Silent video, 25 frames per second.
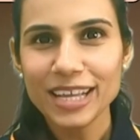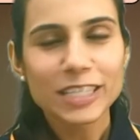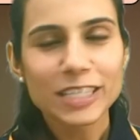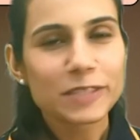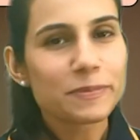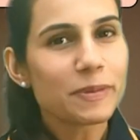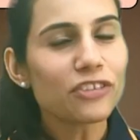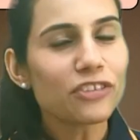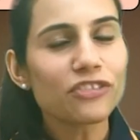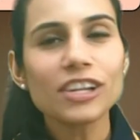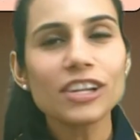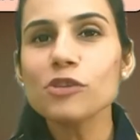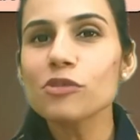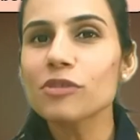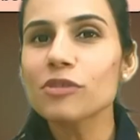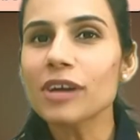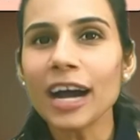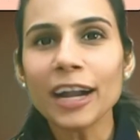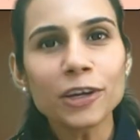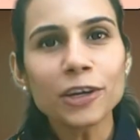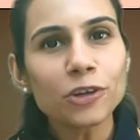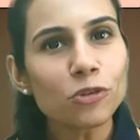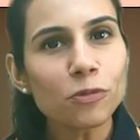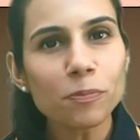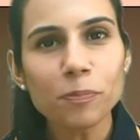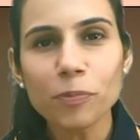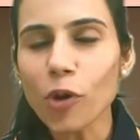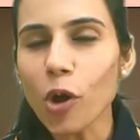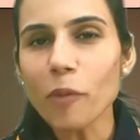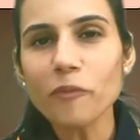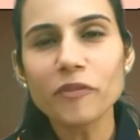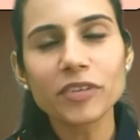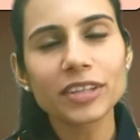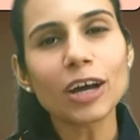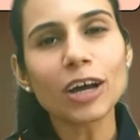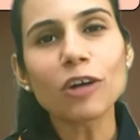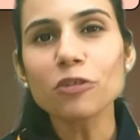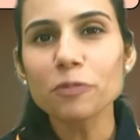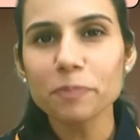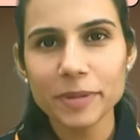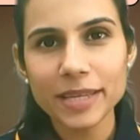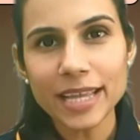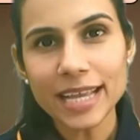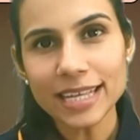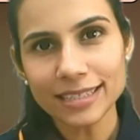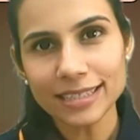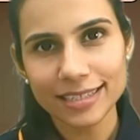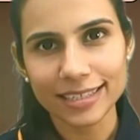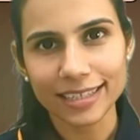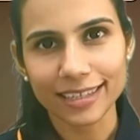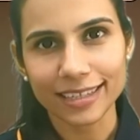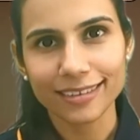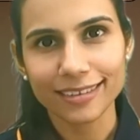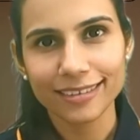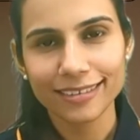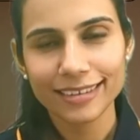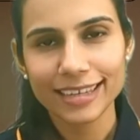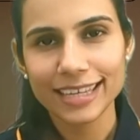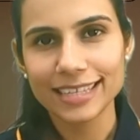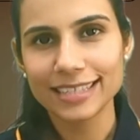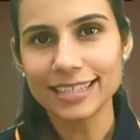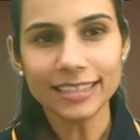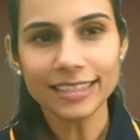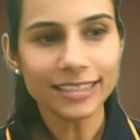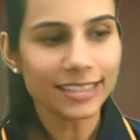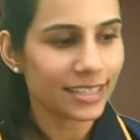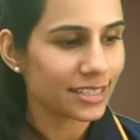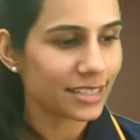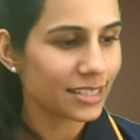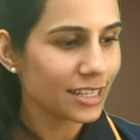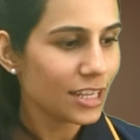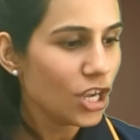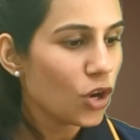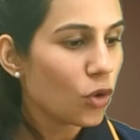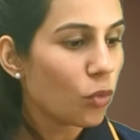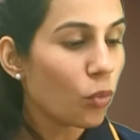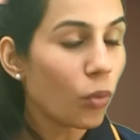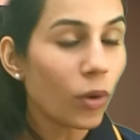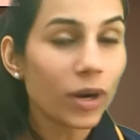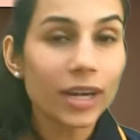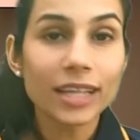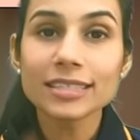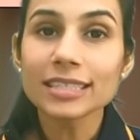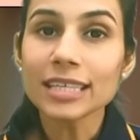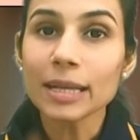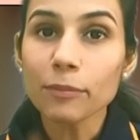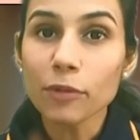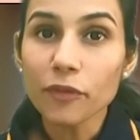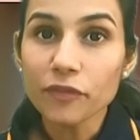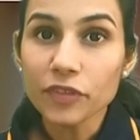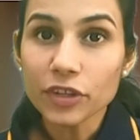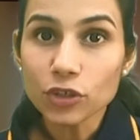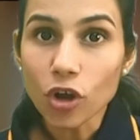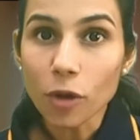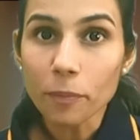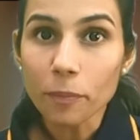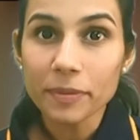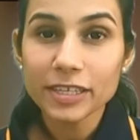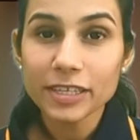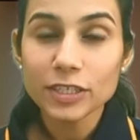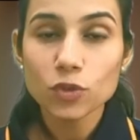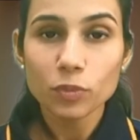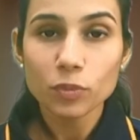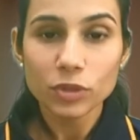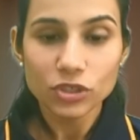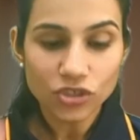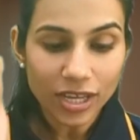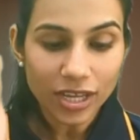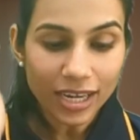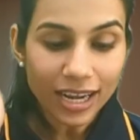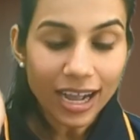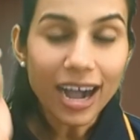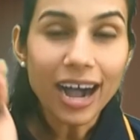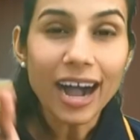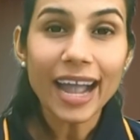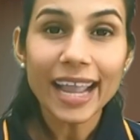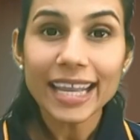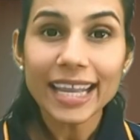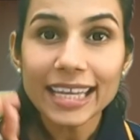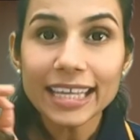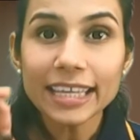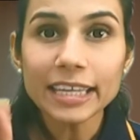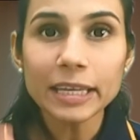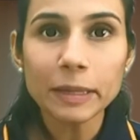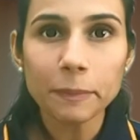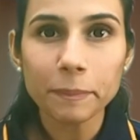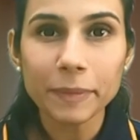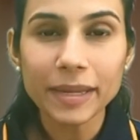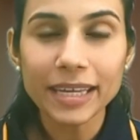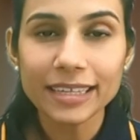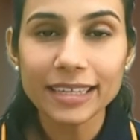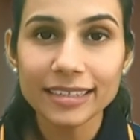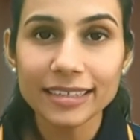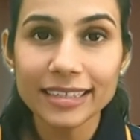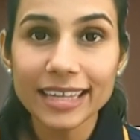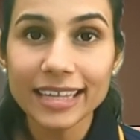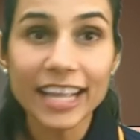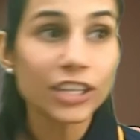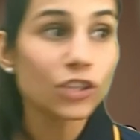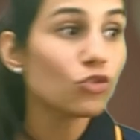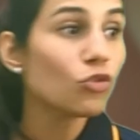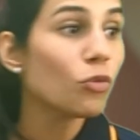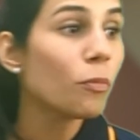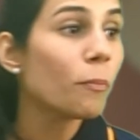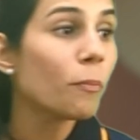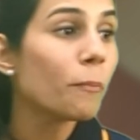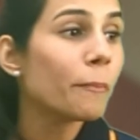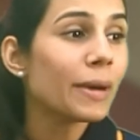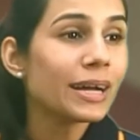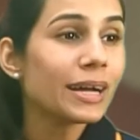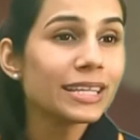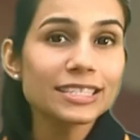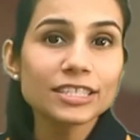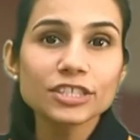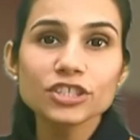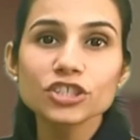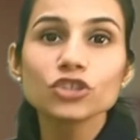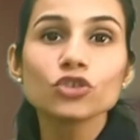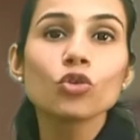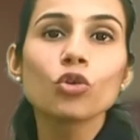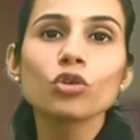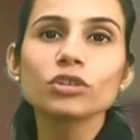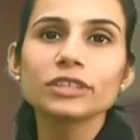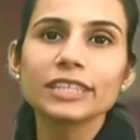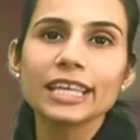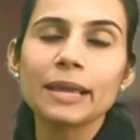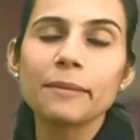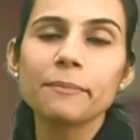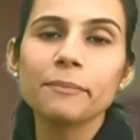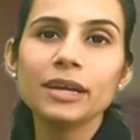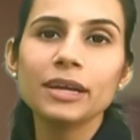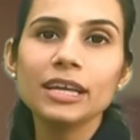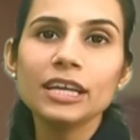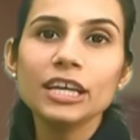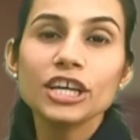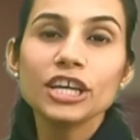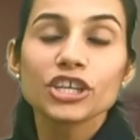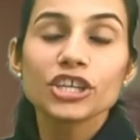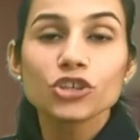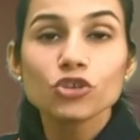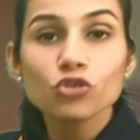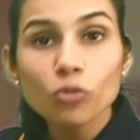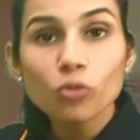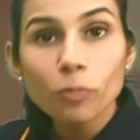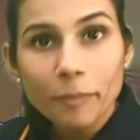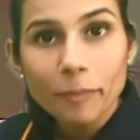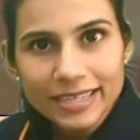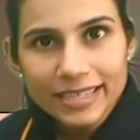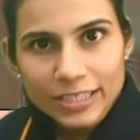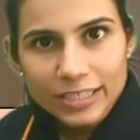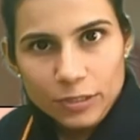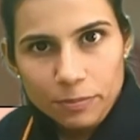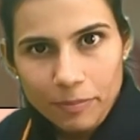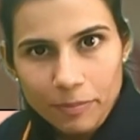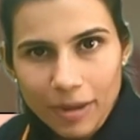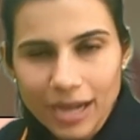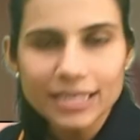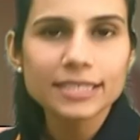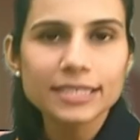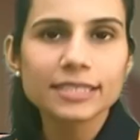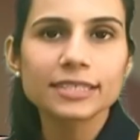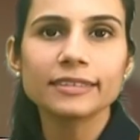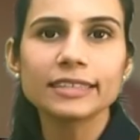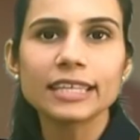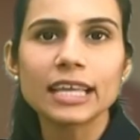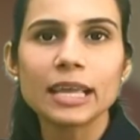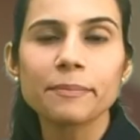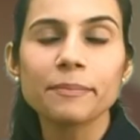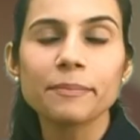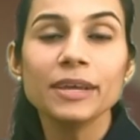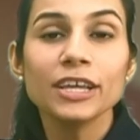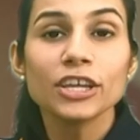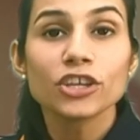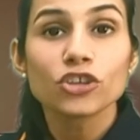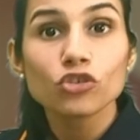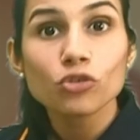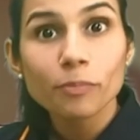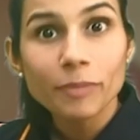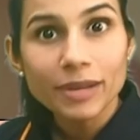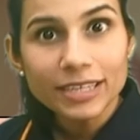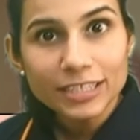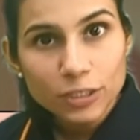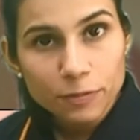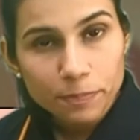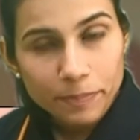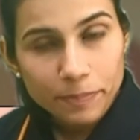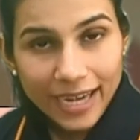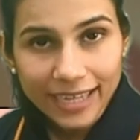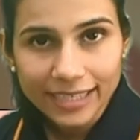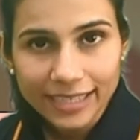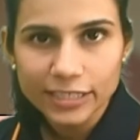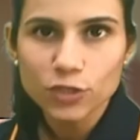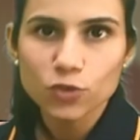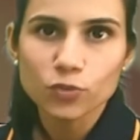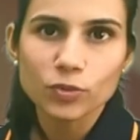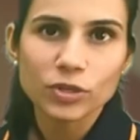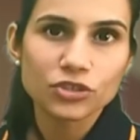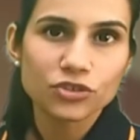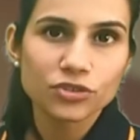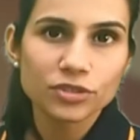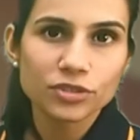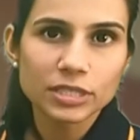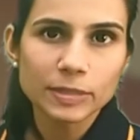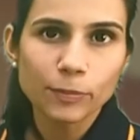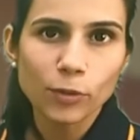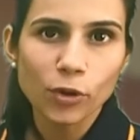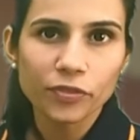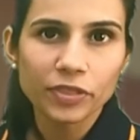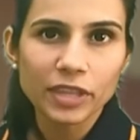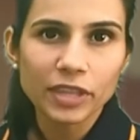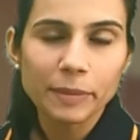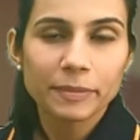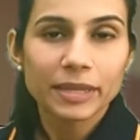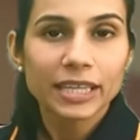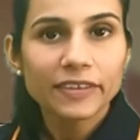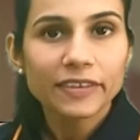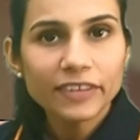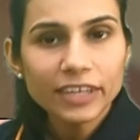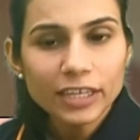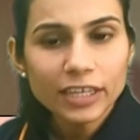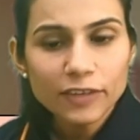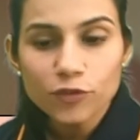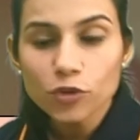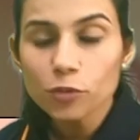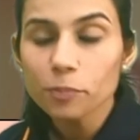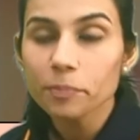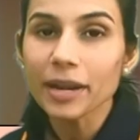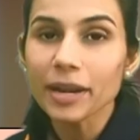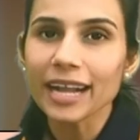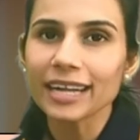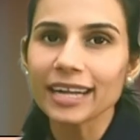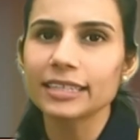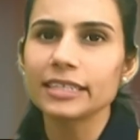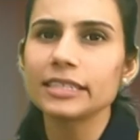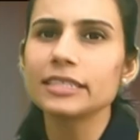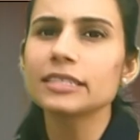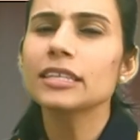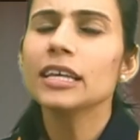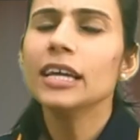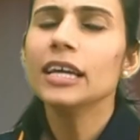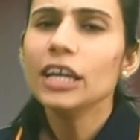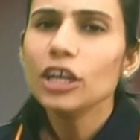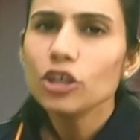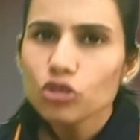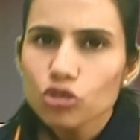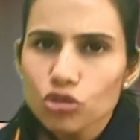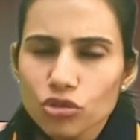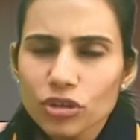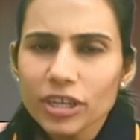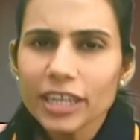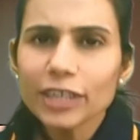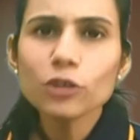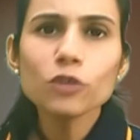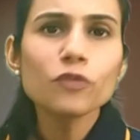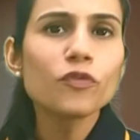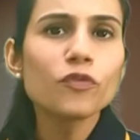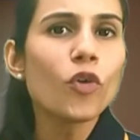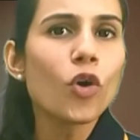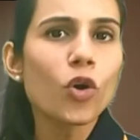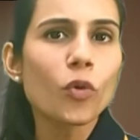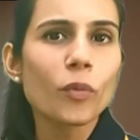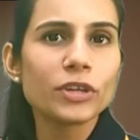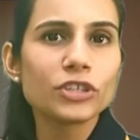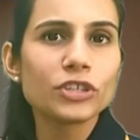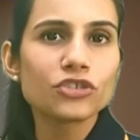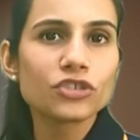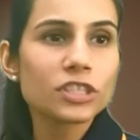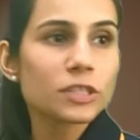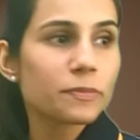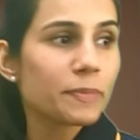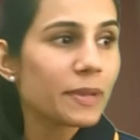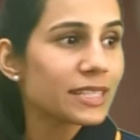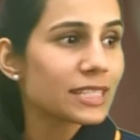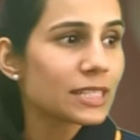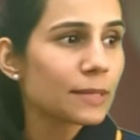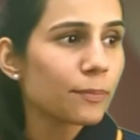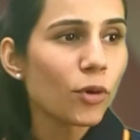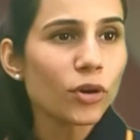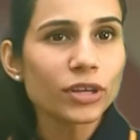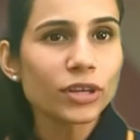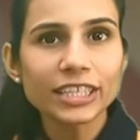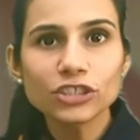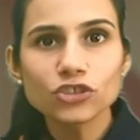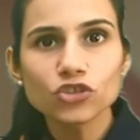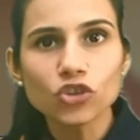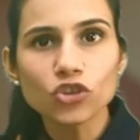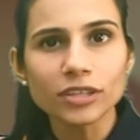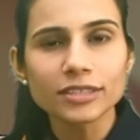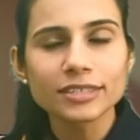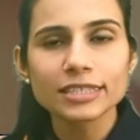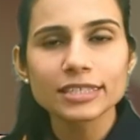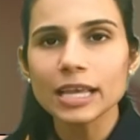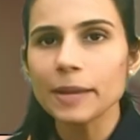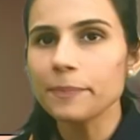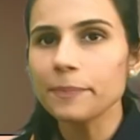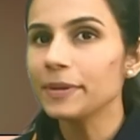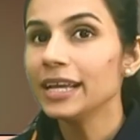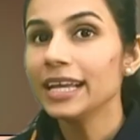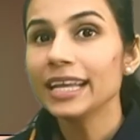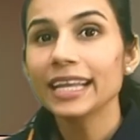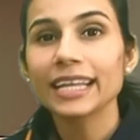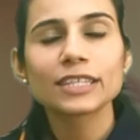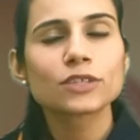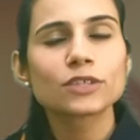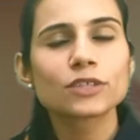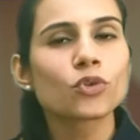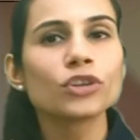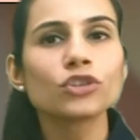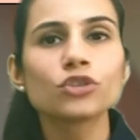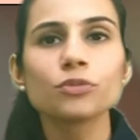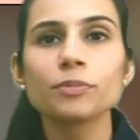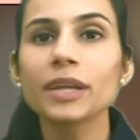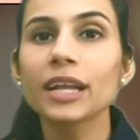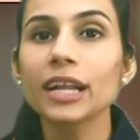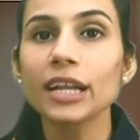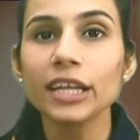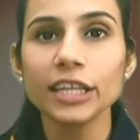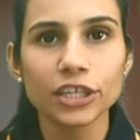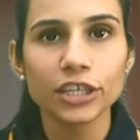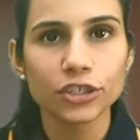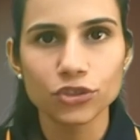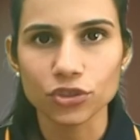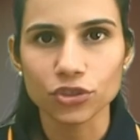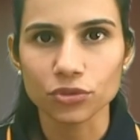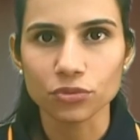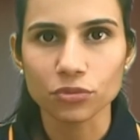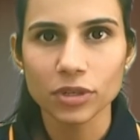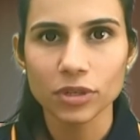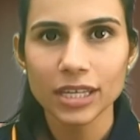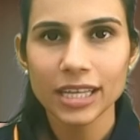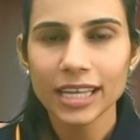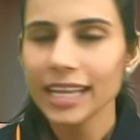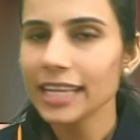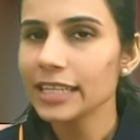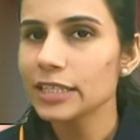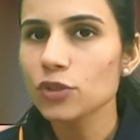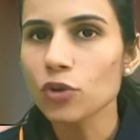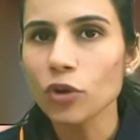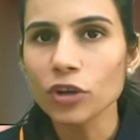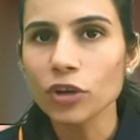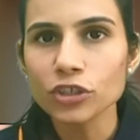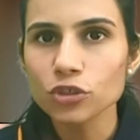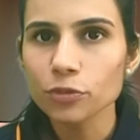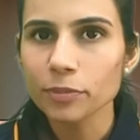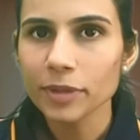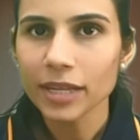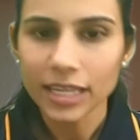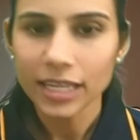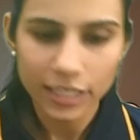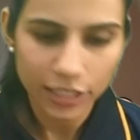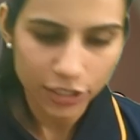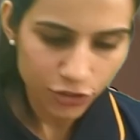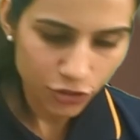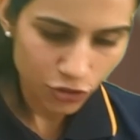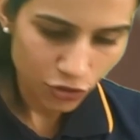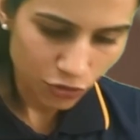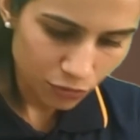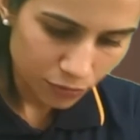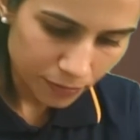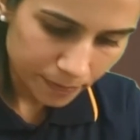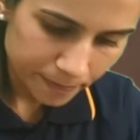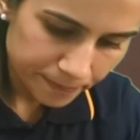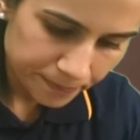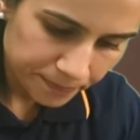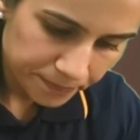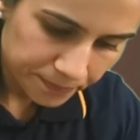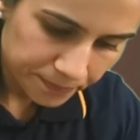Especially you can't do prop without PNC, isn't it? What are some of the topics which are highly repeated and you must know them, you must master them, you must practice questions upon them. Even if you practice 3 to 4 questions based upon each concept, it's going to be clear to you. It's going to be clear to you.